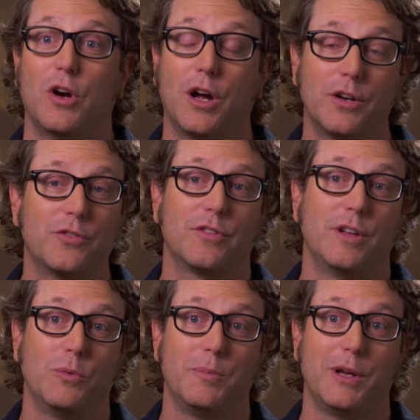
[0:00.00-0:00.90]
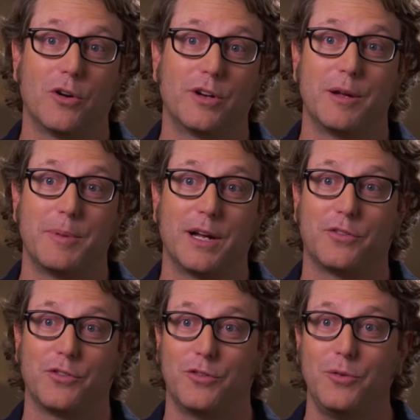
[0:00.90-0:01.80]
honestly would be hard to get
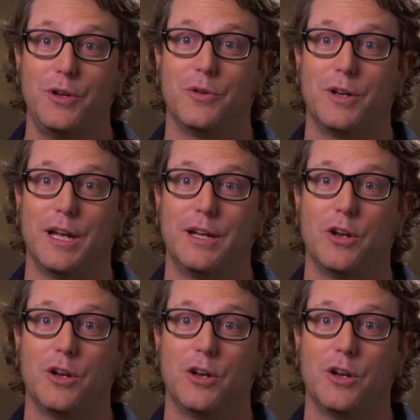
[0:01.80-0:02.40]
past a studio today.